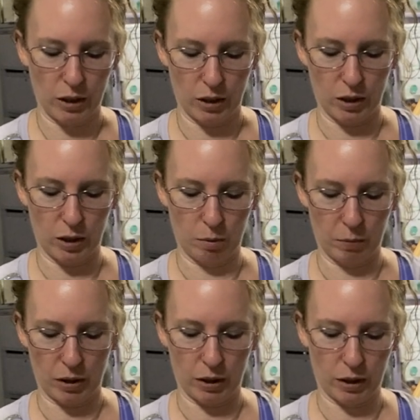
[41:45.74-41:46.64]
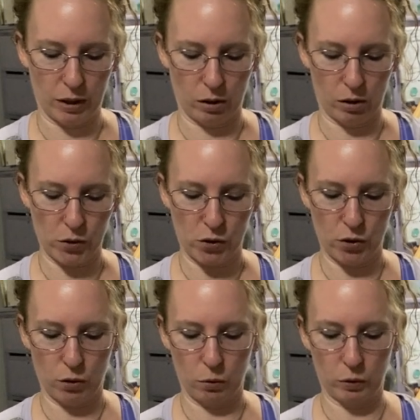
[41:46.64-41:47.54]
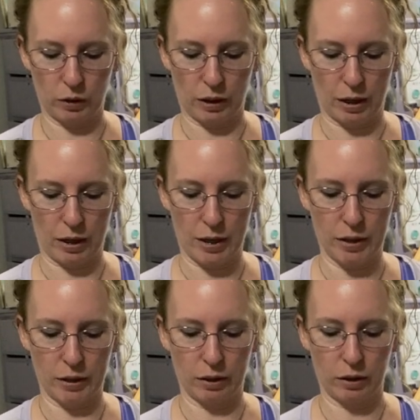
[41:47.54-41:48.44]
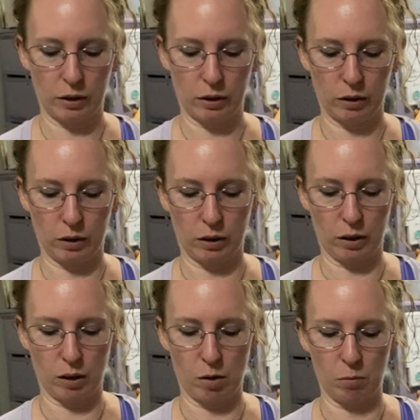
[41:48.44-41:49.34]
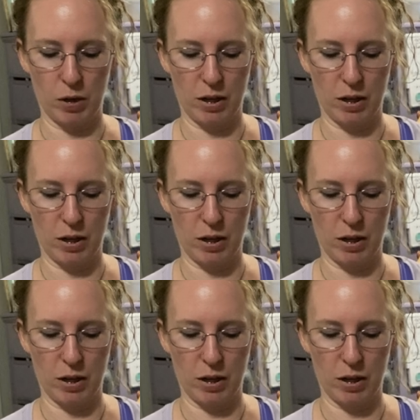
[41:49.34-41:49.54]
um, I also like um,